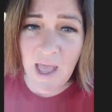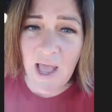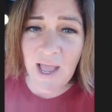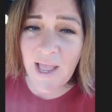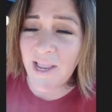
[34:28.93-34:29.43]

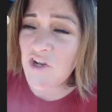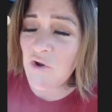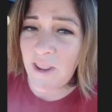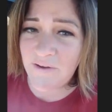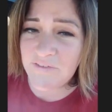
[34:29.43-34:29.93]
I don't
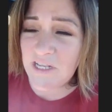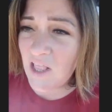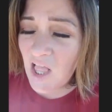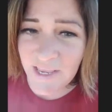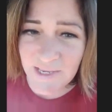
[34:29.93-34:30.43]
have to
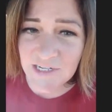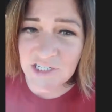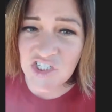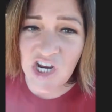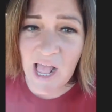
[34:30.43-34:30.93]
clock in at
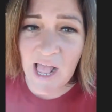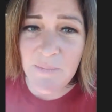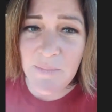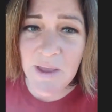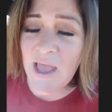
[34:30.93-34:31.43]
a
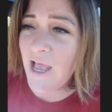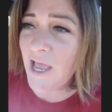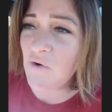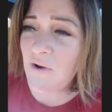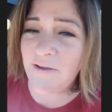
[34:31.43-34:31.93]
job.
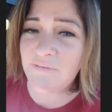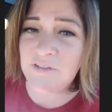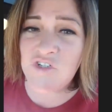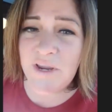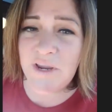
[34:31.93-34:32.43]
I don't have
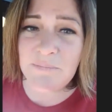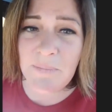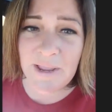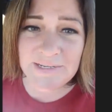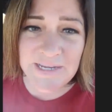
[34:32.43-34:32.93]
to trade
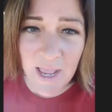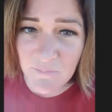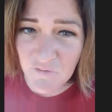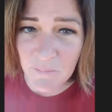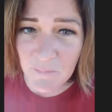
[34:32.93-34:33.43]
my
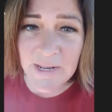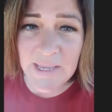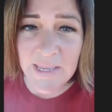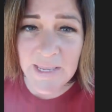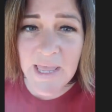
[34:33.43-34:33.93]
time for
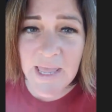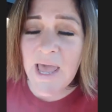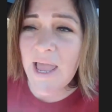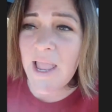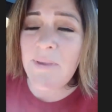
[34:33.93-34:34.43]
money.
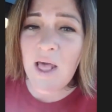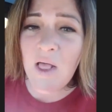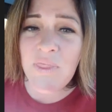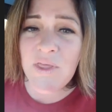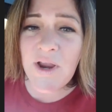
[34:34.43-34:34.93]
I'm
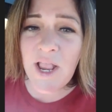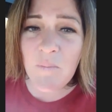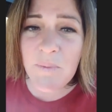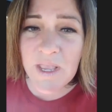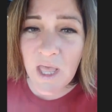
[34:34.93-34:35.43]
out there
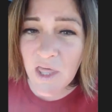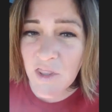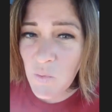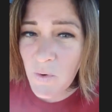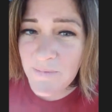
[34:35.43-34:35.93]
helping
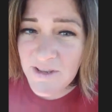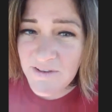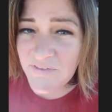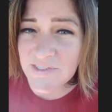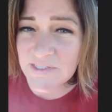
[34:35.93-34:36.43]
other women
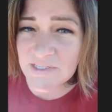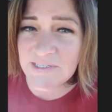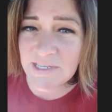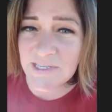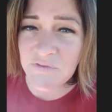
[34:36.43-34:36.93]
feel
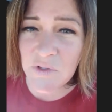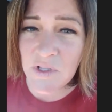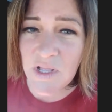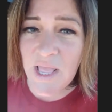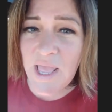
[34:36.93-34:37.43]

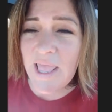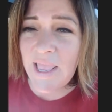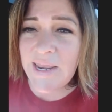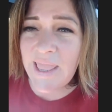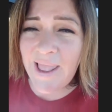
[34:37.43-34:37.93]
successful.
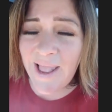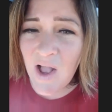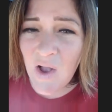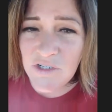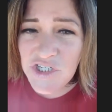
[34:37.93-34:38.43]
And
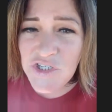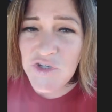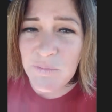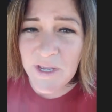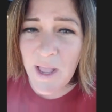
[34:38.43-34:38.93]
how do
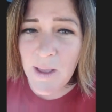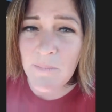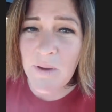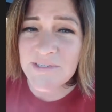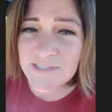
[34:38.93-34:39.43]
you become
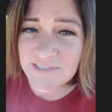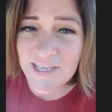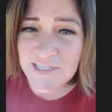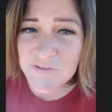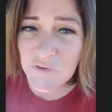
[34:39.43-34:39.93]

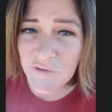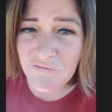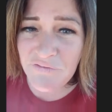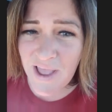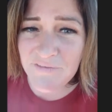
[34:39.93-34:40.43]
successful in
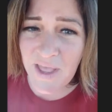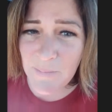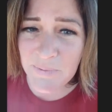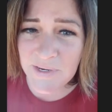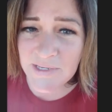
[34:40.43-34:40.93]
5
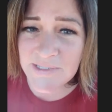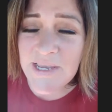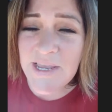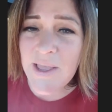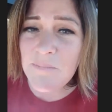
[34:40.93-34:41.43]
companies,
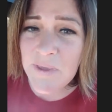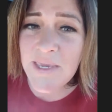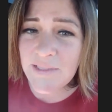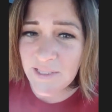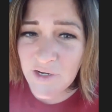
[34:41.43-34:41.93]

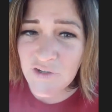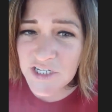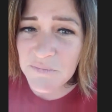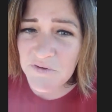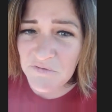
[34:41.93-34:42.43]
being in
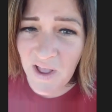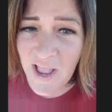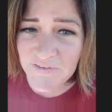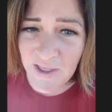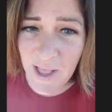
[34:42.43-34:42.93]
leadership in
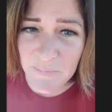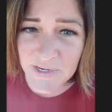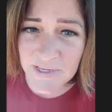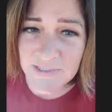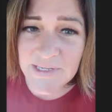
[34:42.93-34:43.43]
5
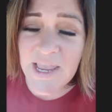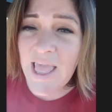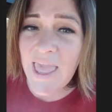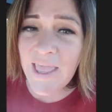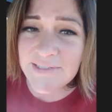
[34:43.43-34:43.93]
companies,
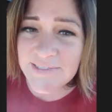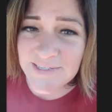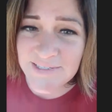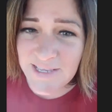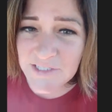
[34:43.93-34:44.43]
and
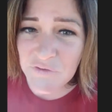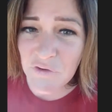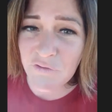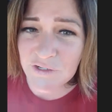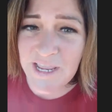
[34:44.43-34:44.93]

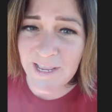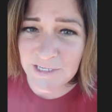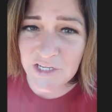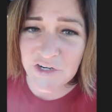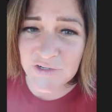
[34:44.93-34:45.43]
successful for
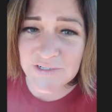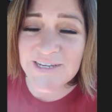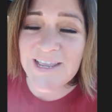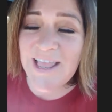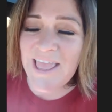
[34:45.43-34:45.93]
10
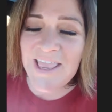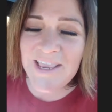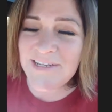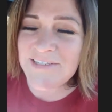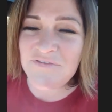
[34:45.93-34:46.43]
years?
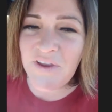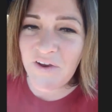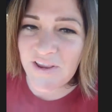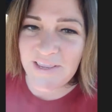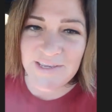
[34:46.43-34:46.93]
It is
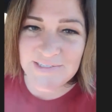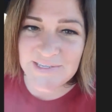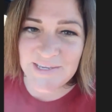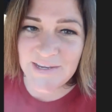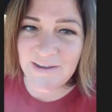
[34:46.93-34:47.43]
very
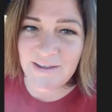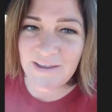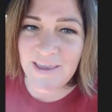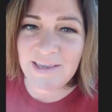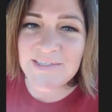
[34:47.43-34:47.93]
easy.
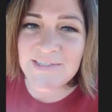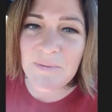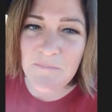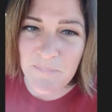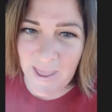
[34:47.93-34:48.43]
It's
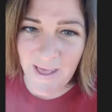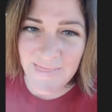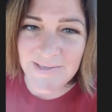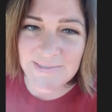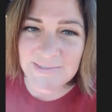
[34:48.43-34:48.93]

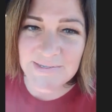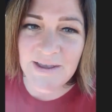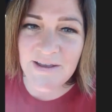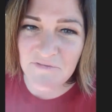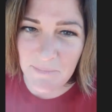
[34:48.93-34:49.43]
balance
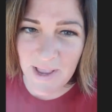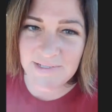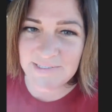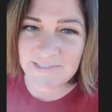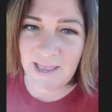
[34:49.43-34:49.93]
of
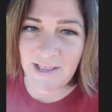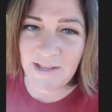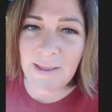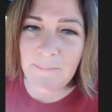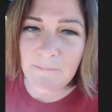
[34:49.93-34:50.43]
mindset,
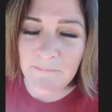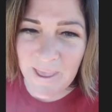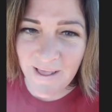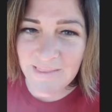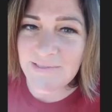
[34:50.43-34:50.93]

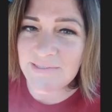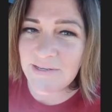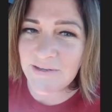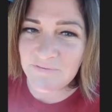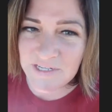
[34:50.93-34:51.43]
balance
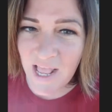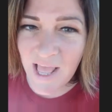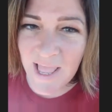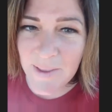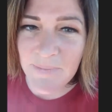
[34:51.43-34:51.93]
of
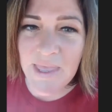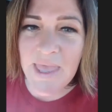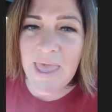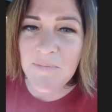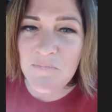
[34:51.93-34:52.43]
time,
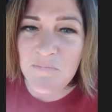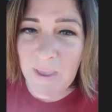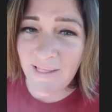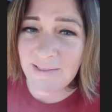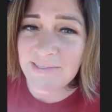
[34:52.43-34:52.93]
and
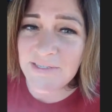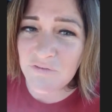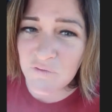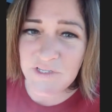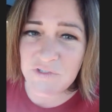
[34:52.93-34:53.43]
balance
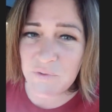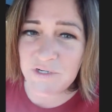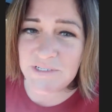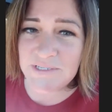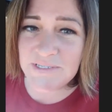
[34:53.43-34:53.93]
of
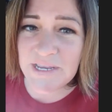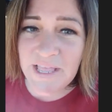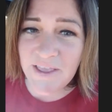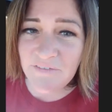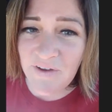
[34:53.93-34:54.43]
resources.
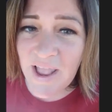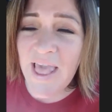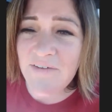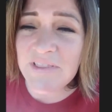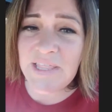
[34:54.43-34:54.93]
If I
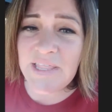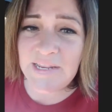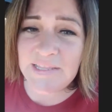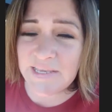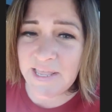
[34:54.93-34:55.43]
have a
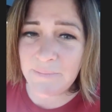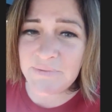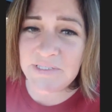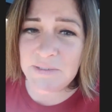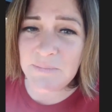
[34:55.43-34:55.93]
lady that
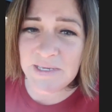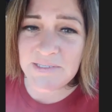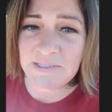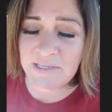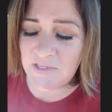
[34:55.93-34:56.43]
comes to me
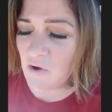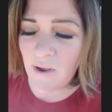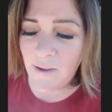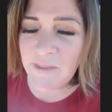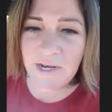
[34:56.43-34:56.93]
and says, oh,
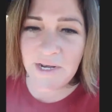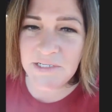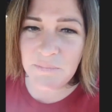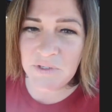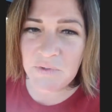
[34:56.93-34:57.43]
I'm not
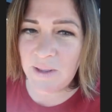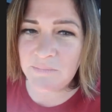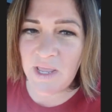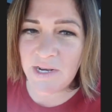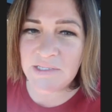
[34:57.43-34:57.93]
into beauty,
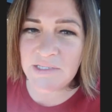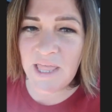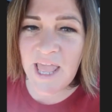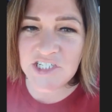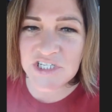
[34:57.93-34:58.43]
I'm not into
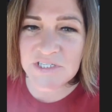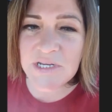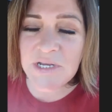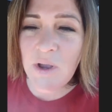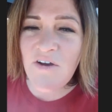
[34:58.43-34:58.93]

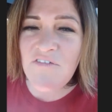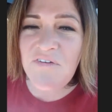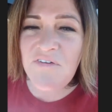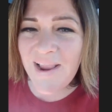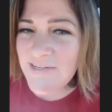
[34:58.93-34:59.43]
lashes,
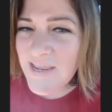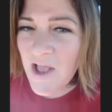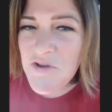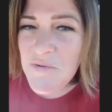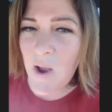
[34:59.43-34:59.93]
find
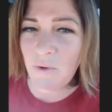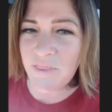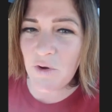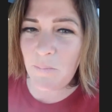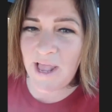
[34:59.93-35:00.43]
out about
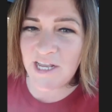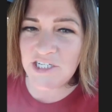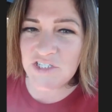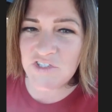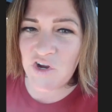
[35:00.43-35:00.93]
what their
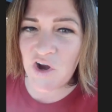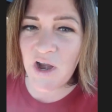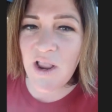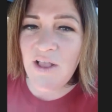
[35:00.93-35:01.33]
passions are.